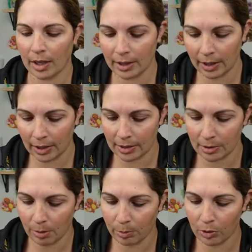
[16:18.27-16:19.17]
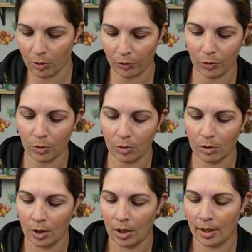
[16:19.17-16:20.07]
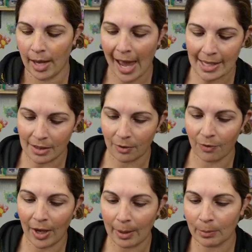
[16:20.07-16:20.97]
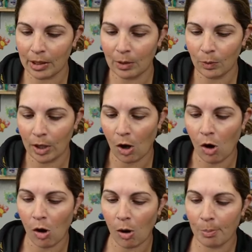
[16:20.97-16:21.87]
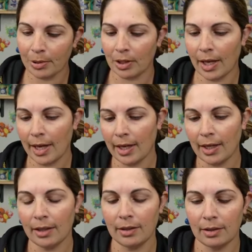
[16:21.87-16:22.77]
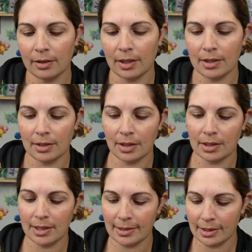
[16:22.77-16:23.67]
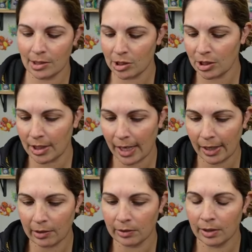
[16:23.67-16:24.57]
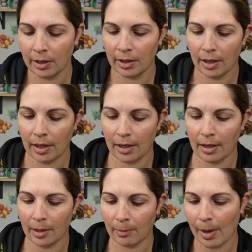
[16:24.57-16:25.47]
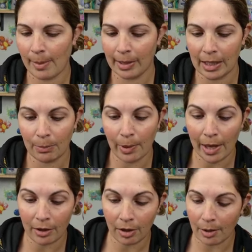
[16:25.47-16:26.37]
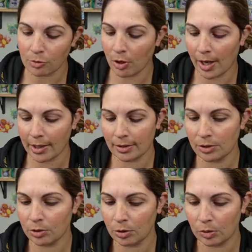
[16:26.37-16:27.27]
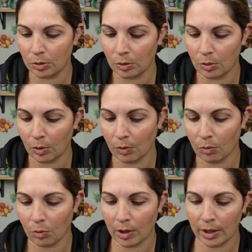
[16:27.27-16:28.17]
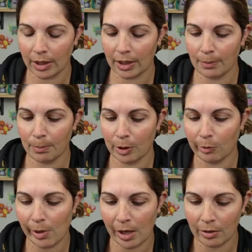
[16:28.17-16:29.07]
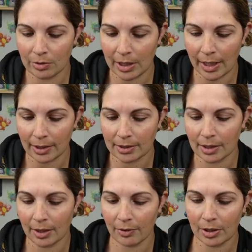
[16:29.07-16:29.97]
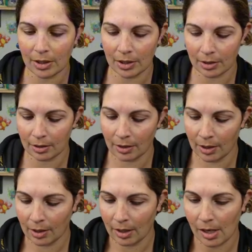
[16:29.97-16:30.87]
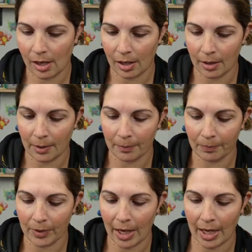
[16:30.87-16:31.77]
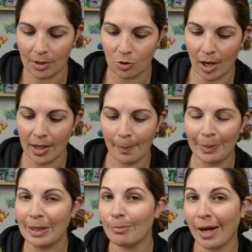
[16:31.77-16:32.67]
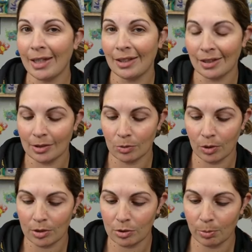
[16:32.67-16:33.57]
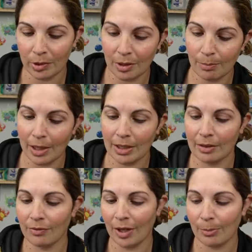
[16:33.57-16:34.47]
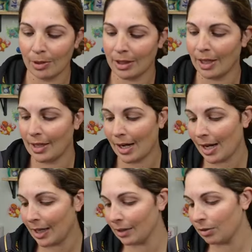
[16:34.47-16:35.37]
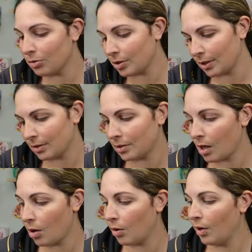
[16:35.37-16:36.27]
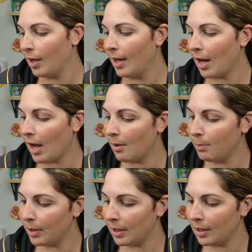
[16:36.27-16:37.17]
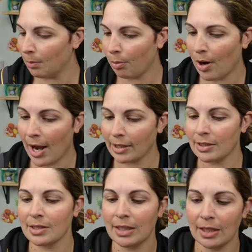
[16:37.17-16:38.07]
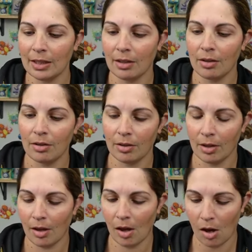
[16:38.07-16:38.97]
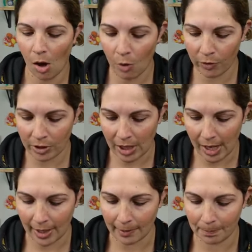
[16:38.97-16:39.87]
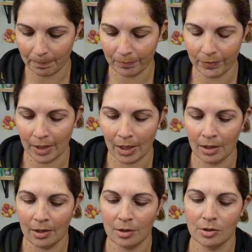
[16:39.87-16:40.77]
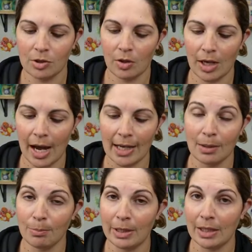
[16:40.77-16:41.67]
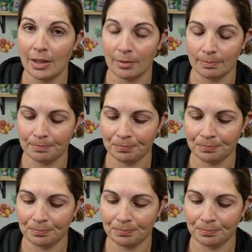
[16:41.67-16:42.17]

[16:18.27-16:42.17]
I think, is beautiful. As a family, we all play the, the T C G now. Um, I'm getting better. I'm trying to really build my own decks and everything. Uh, and try to beat Mikey, because we're a super competitive family and I hate losing. So I've been practicing overtime so that I can beat him.